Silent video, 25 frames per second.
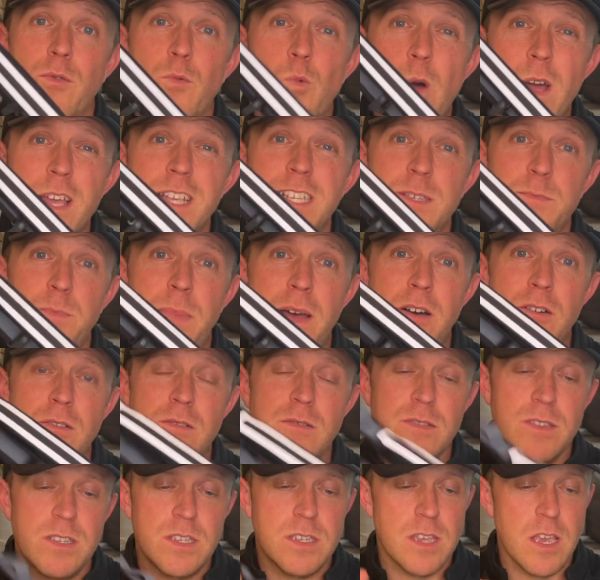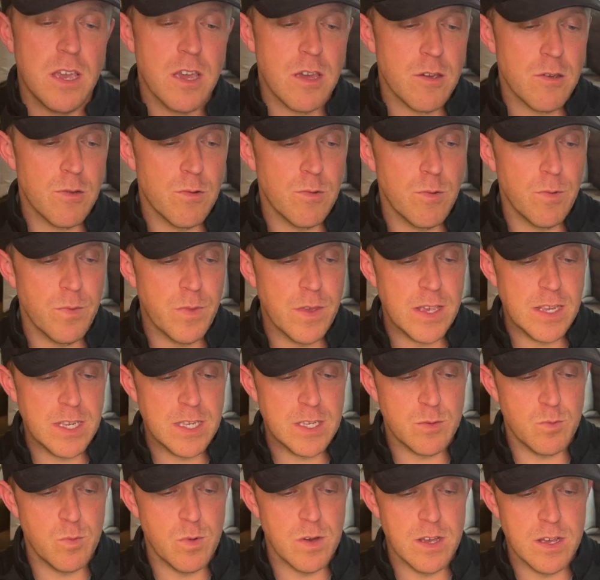waist belt. So
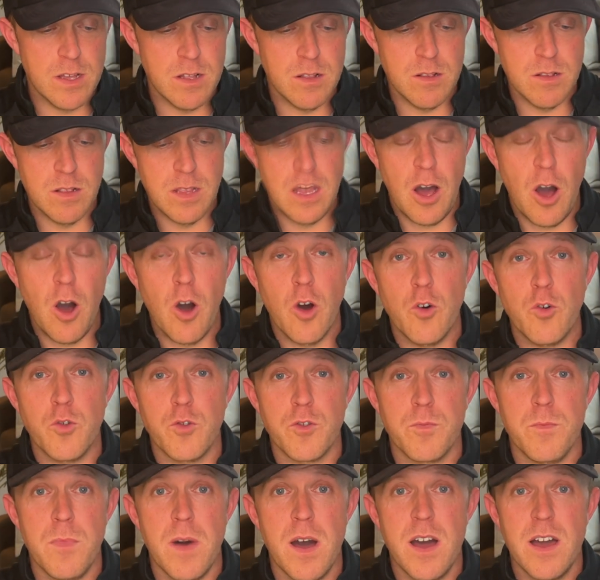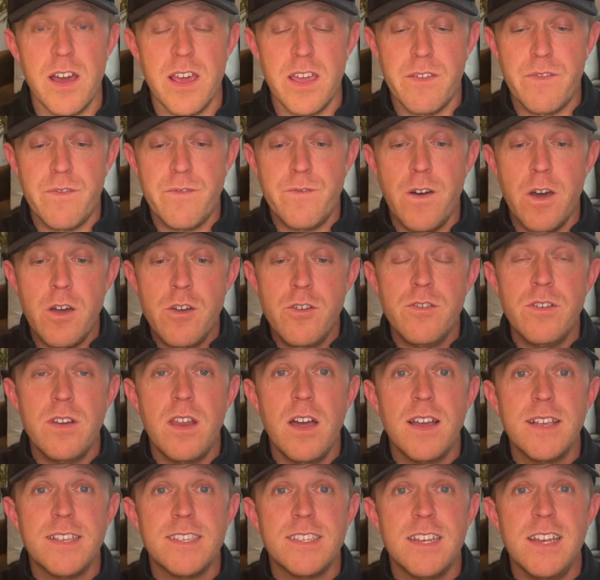this will hold my phone
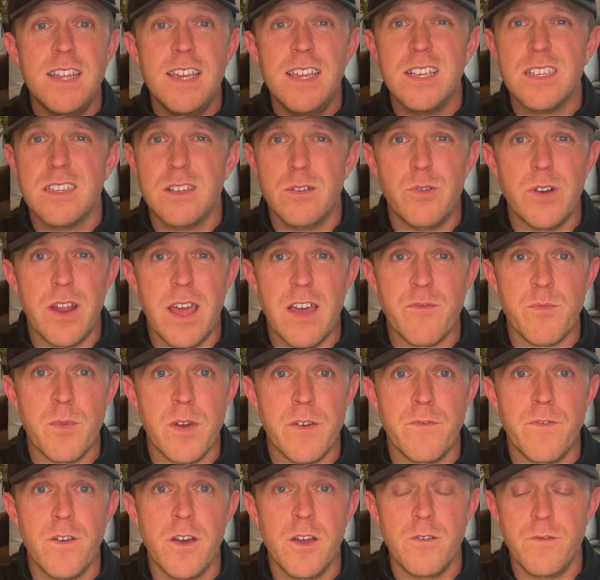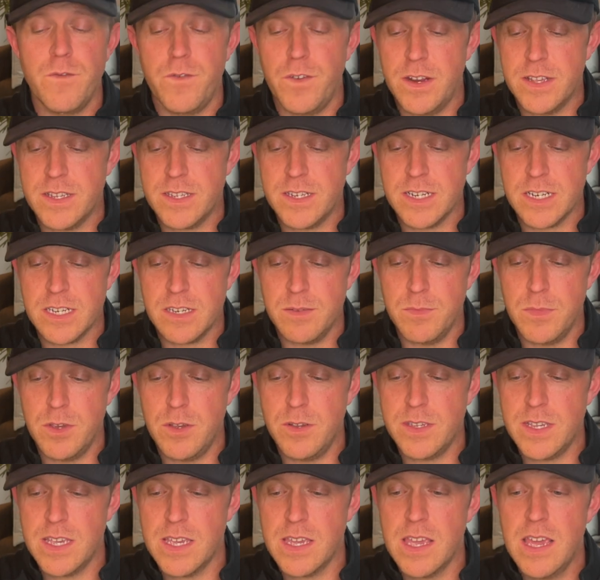nicely, because I want to have my phone for listening to
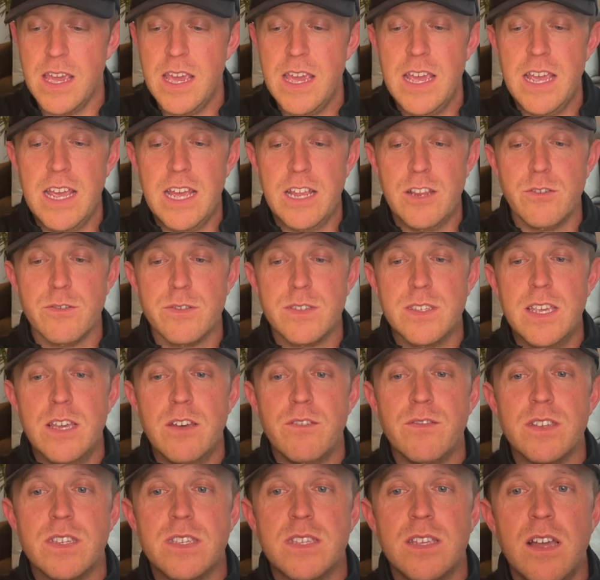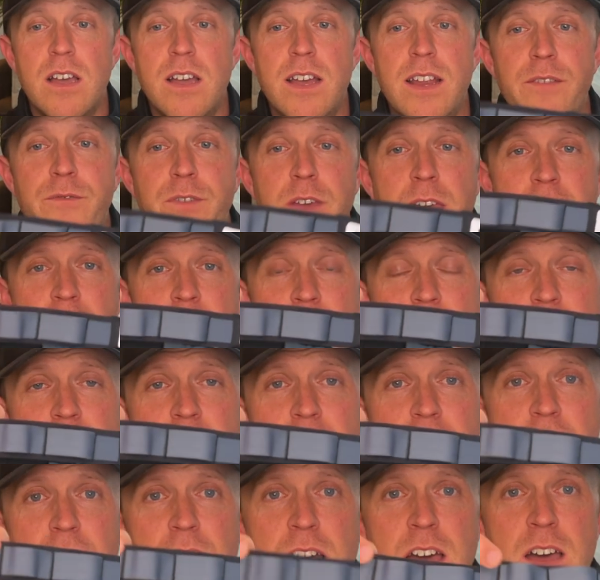music. And you'll see on the side of here,
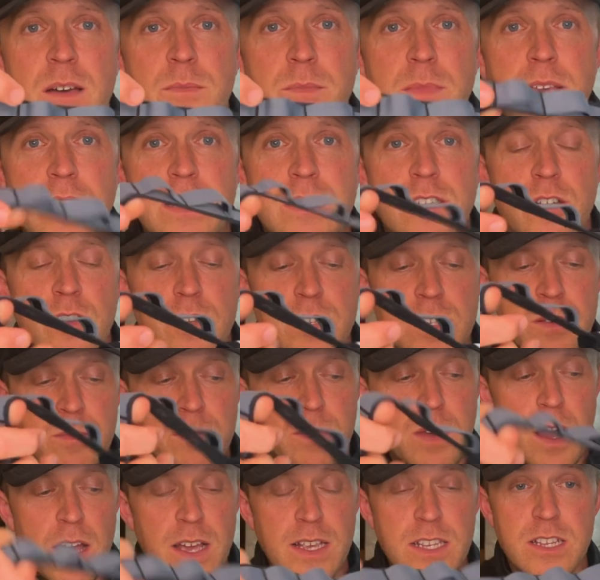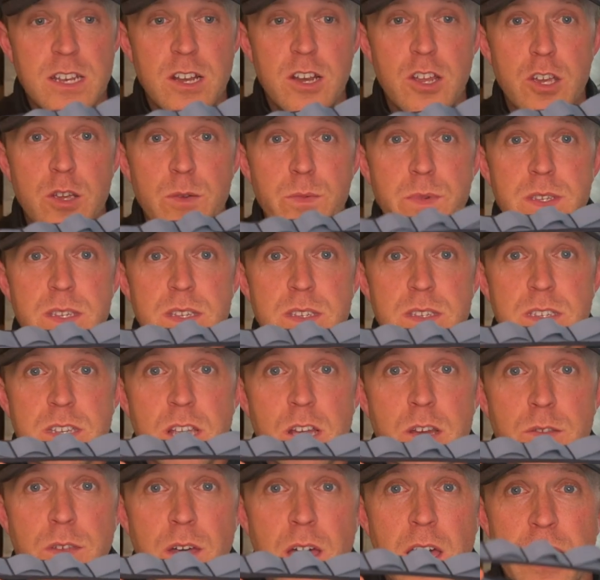it's got some nice loops
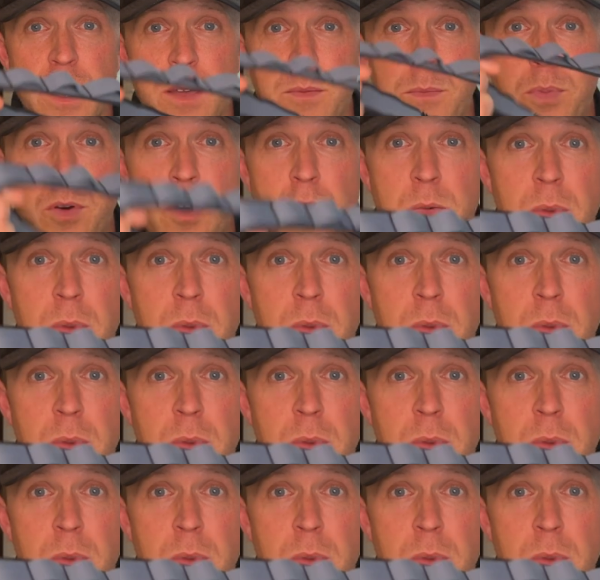so that I can put